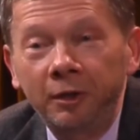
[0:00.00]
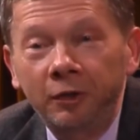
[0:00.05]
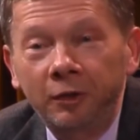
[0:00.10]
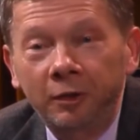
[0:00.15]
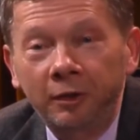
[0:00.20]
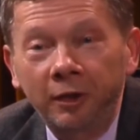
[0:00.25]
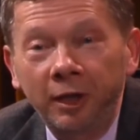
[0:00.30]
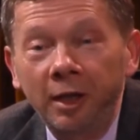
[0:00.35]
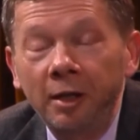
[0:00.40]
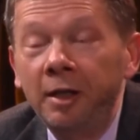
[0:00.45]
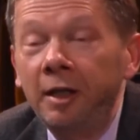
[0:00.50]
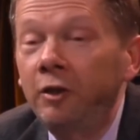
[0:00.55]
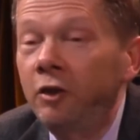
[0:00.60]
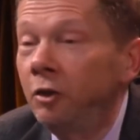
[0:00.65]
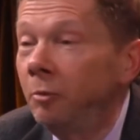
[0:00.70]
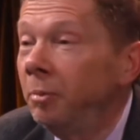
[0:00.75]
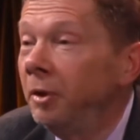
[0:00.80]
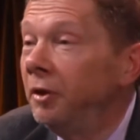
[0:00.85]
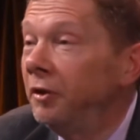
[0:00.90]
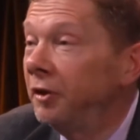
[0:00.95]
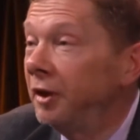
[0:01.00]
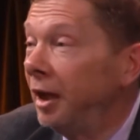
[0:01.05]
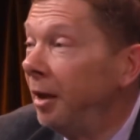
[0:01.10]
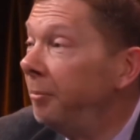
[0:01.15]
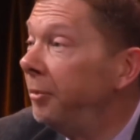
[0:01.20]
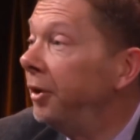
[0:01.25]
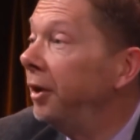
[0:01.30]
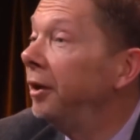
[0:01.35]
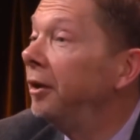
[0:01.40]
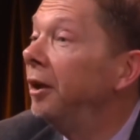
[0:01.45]
That needs to be
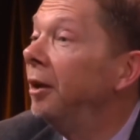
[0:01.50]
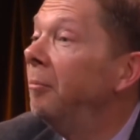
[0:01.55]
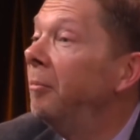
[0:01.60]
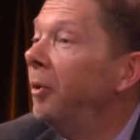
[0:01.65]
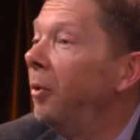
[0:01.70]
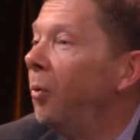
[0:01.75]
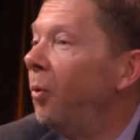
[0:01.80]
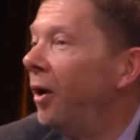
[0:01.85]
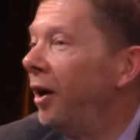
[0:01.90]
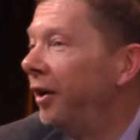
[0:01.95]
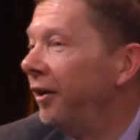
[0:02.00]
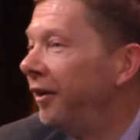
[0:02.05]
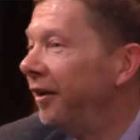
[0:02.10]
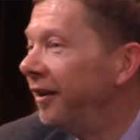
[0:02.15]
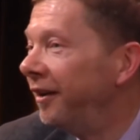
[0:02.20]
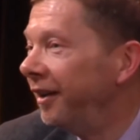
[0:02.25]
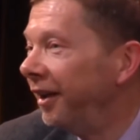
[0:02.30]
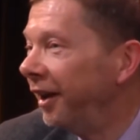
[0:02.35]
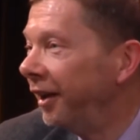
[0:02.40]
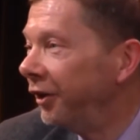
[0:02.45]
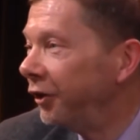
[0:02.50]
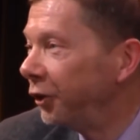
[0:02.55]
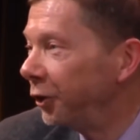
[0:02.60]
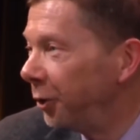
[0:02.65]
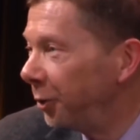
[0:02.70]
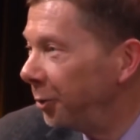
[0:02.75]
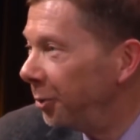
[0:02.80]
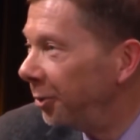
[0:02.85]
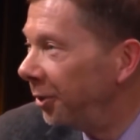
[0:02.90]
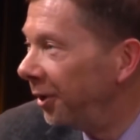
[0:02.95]
subject number one at
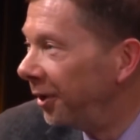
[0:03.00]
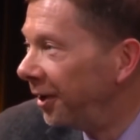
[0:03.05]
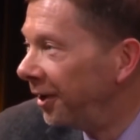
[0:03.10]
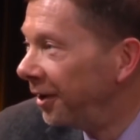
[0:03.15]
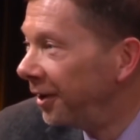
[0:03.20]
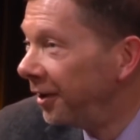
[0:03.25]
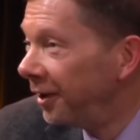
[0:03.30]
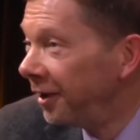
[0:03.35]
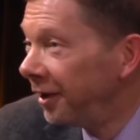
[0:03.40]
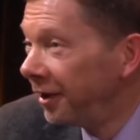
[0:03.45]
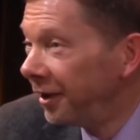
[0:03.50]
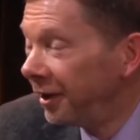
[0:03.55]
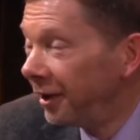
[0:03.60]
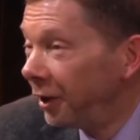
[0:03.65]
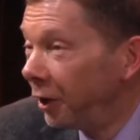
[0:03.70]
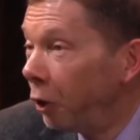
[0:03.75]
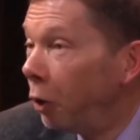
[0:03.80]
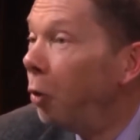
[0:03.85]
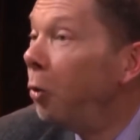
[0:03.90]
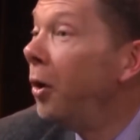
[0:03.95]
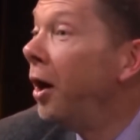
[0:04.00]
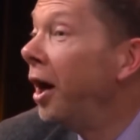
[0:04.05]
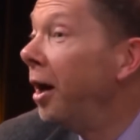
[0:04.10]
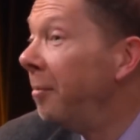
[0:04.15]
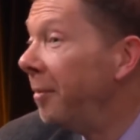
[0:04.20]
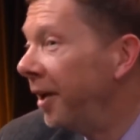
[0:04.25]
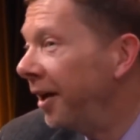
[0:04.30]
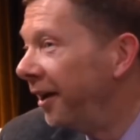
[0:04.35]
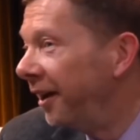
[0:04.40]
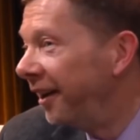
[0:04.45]
school. Who am
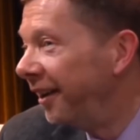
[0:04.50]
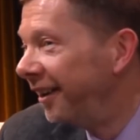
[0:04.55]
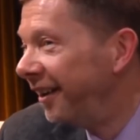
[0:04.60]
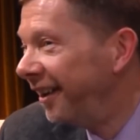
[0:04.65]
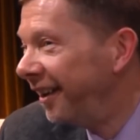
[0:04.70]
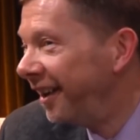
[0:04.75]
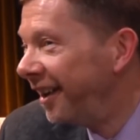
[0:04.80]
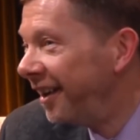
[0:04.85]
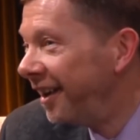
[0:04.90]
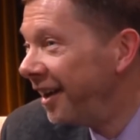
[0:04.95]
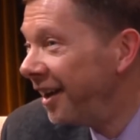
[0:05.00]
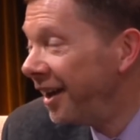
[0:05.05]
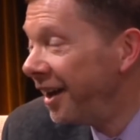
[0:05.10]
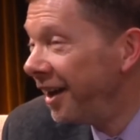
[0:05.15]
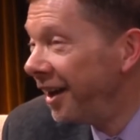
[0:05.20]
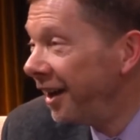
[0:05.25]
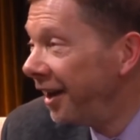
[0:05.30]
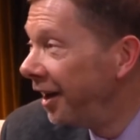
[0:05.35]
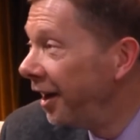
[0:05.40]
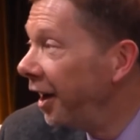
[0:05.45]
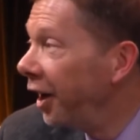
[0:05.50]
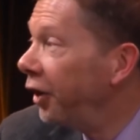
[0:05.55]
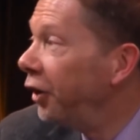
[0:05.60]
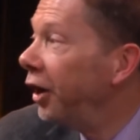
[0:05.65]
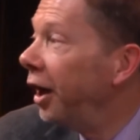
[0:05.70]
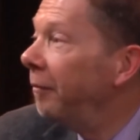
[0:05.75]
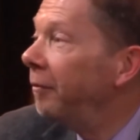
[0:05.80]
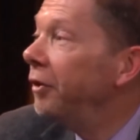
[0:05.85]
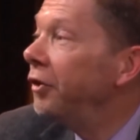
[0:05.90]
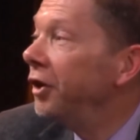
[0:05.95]
I? And
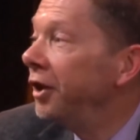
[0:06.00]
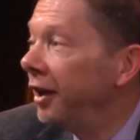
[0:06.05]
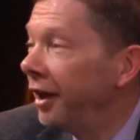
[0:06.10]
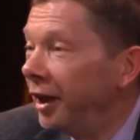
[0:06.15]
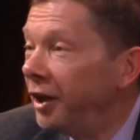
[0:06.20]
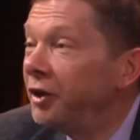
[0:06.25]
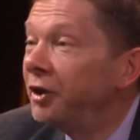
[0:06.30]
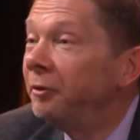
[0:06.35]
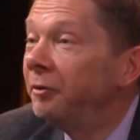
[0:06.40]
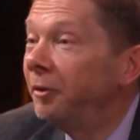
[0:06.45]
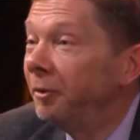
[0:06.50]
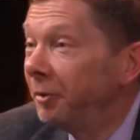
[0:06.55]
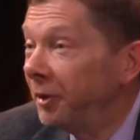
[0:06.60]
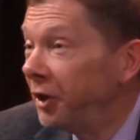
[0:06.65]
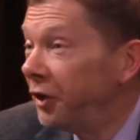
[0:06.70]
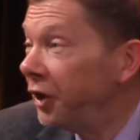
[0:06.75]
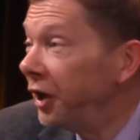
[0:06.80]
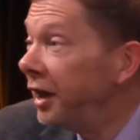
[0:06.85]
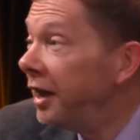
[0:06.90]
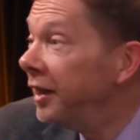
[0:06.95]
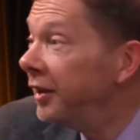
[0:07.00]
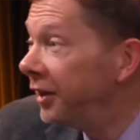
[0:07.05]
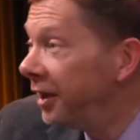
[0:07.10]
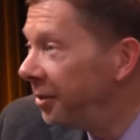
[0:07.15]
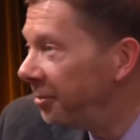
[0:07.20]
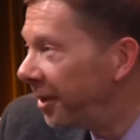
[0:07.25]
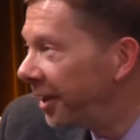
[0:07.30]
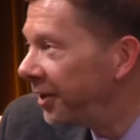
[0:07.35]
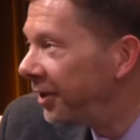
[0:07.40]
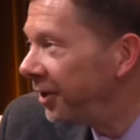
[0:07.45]
everything else is easy
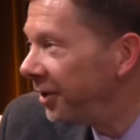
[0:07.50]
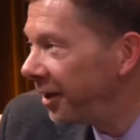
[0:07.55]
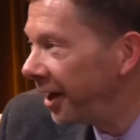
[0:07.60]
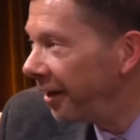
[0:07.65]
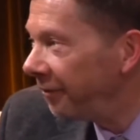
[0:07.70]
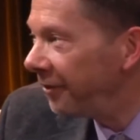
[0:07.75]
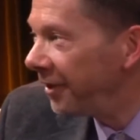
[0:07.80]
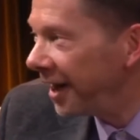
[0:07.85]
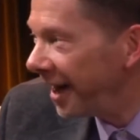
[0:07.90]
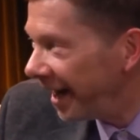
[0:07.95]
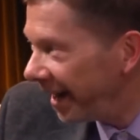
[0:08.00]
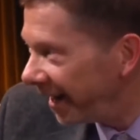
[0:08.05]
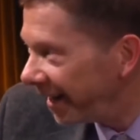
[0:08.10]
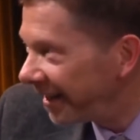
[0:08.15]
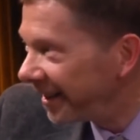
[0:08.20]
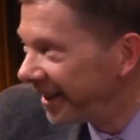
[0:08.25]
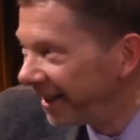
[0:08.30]
once you have that.